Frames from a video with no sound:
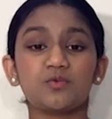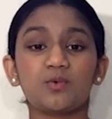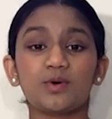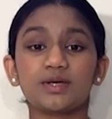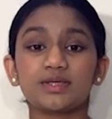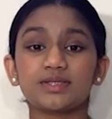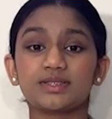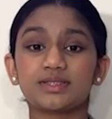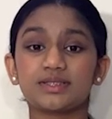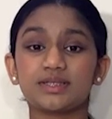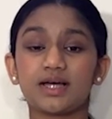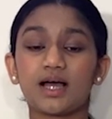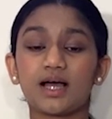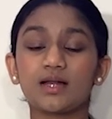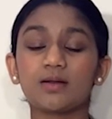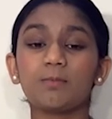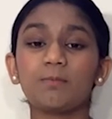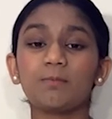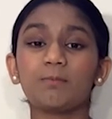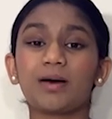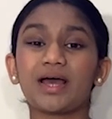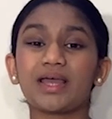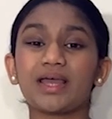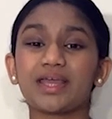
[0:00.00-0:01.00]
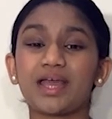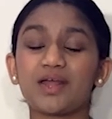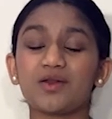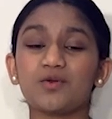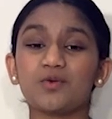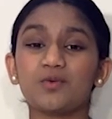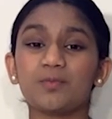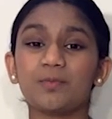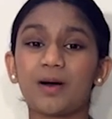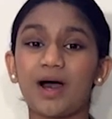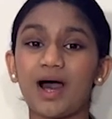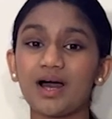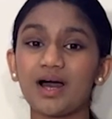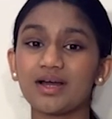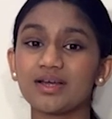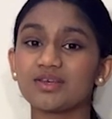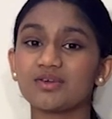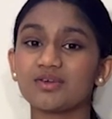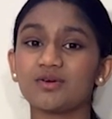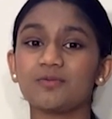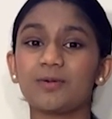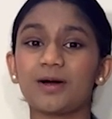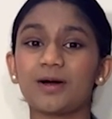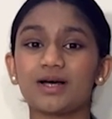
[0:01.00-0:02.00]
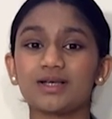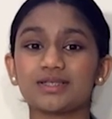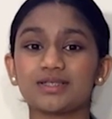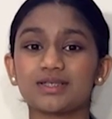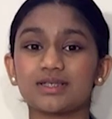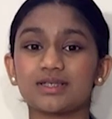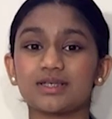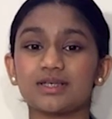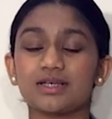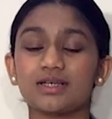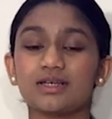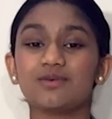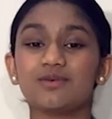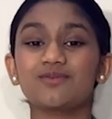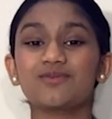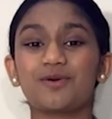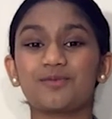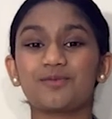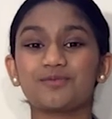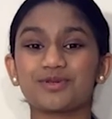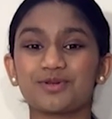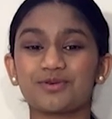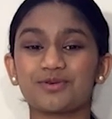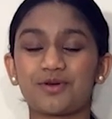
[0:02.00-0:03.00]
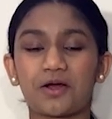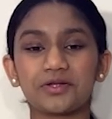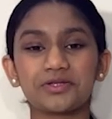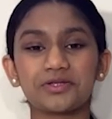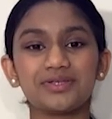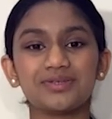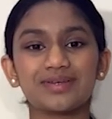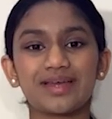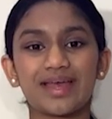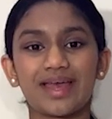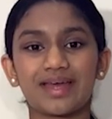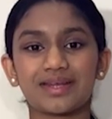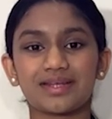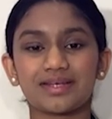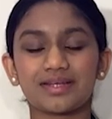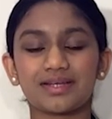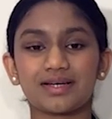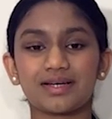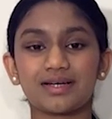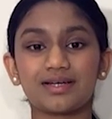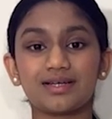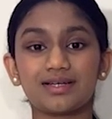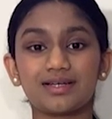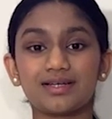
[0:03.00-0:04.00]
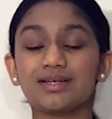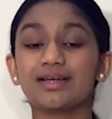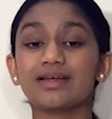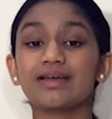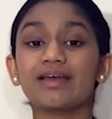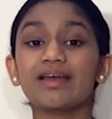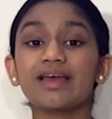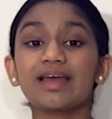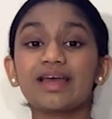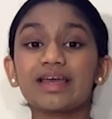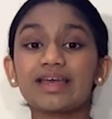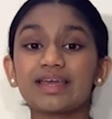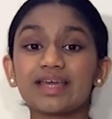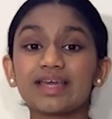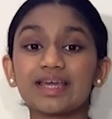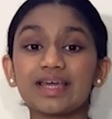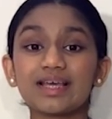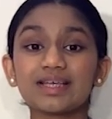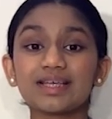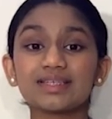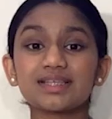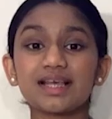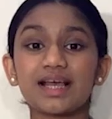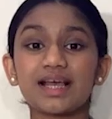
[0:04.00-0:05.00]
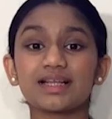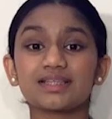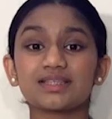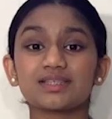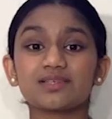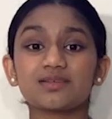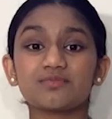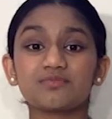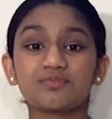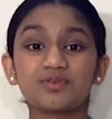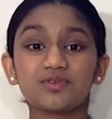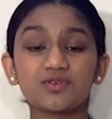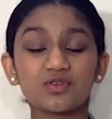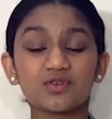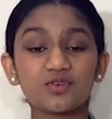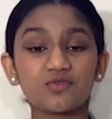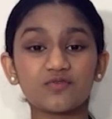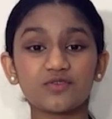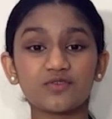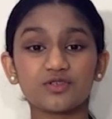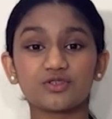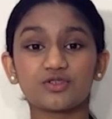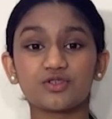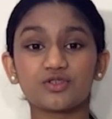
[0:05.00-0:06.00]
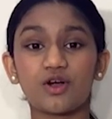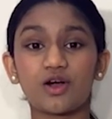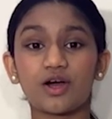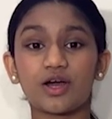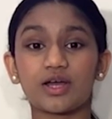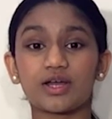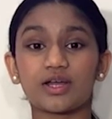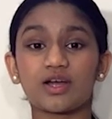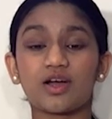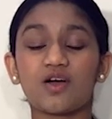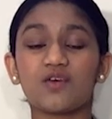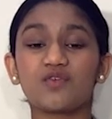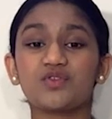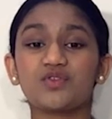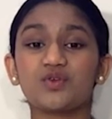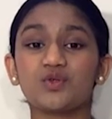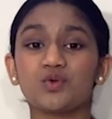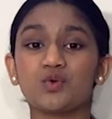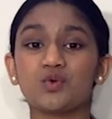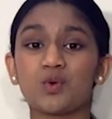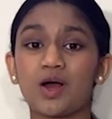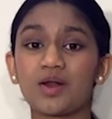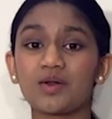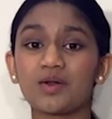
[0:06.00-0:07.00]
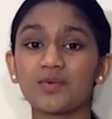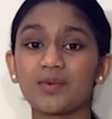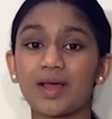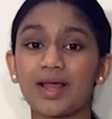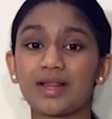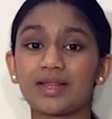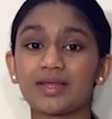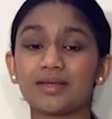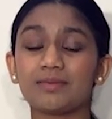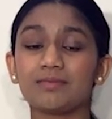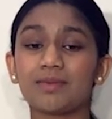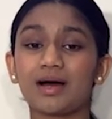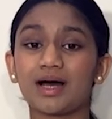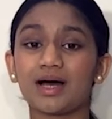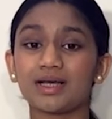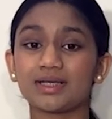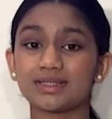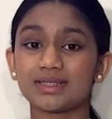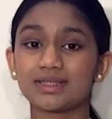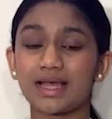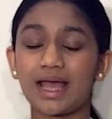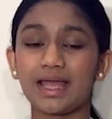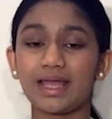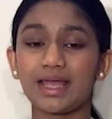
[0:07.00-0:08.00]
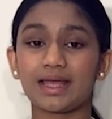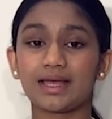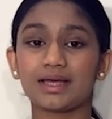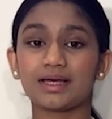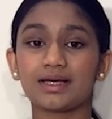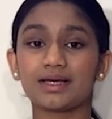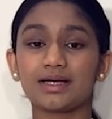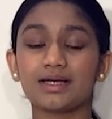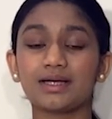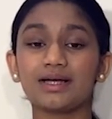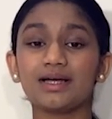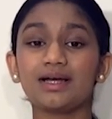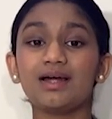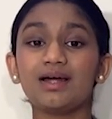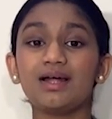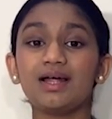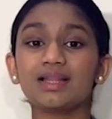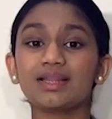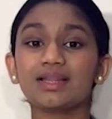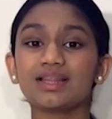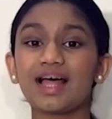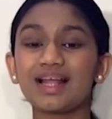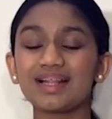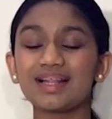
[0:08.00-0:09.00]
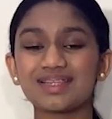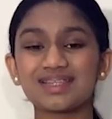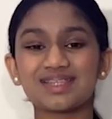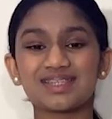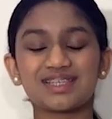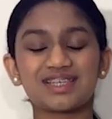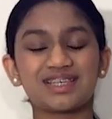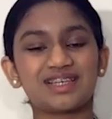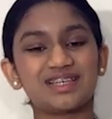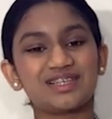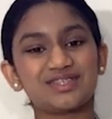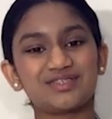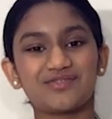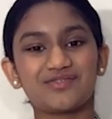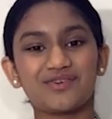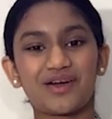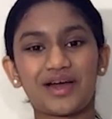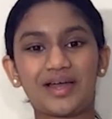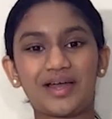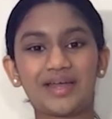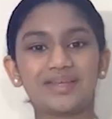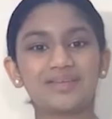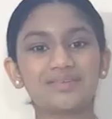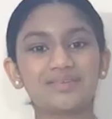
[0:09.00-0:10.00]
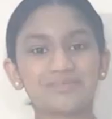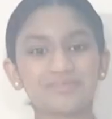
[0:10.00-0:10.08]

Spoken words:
was done by Yanubhagya Upasika from Toronto, Canada. He has sent a beautiful drawing of the Ruanweli Mahasaya. Let's see his drawing.